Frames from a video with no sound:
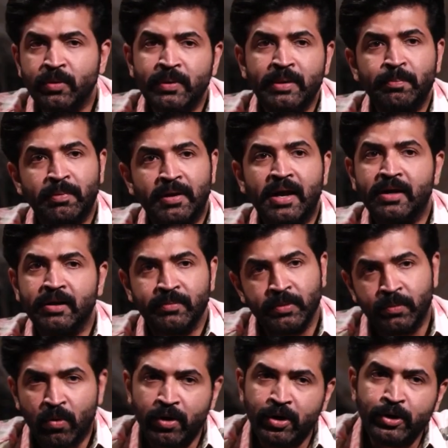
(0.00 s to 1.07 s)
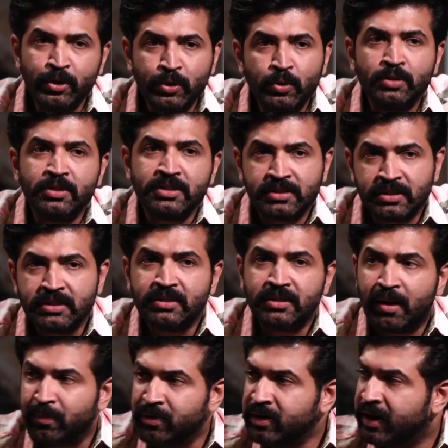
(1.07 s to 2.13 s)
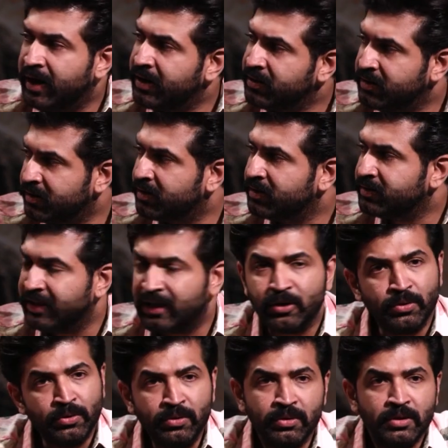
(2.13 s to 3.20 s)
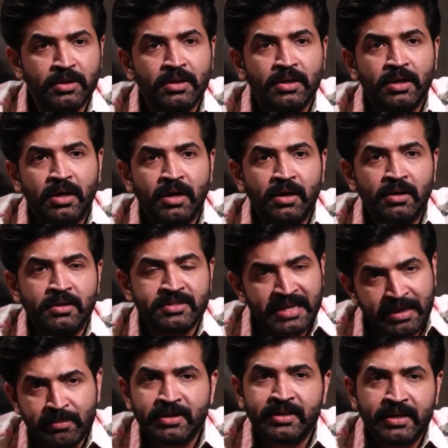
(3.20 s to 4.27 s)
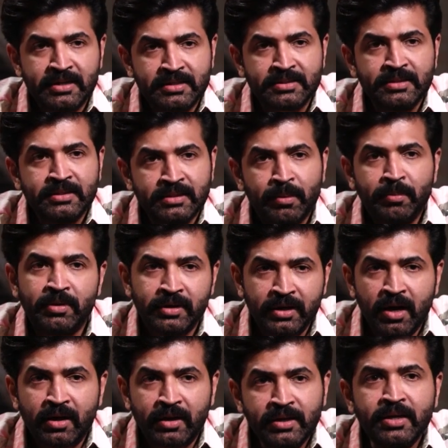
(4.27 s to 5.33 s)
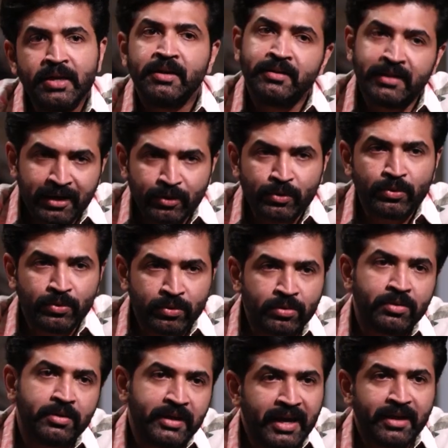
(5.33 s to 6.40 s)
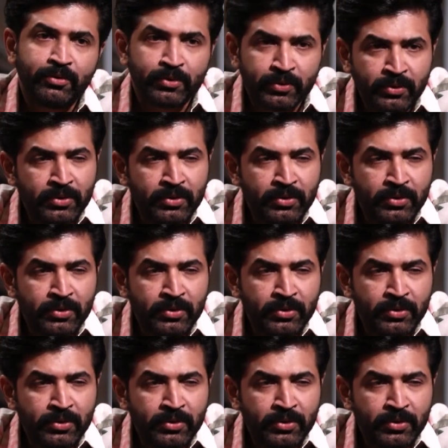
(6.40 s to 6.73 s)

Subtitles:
we planned. We wanted to do this in Tamil and Telugu simultaneously, Tamil Yane and Telugu Enugu.